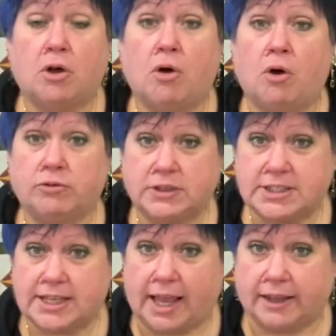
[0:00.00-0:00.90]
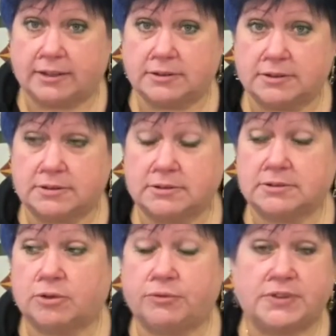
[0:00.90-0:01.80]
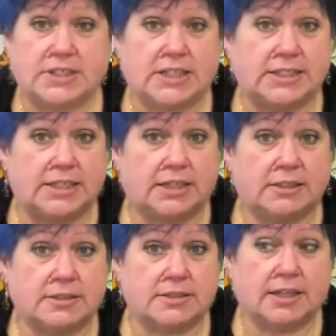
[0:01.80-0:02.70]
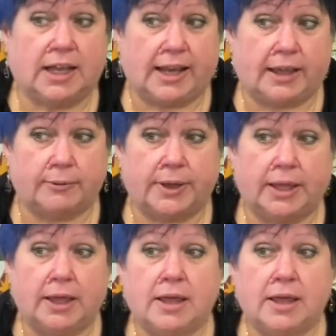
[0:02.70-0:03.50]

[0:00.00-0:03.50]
on the 2nd, obviously tiers allowing,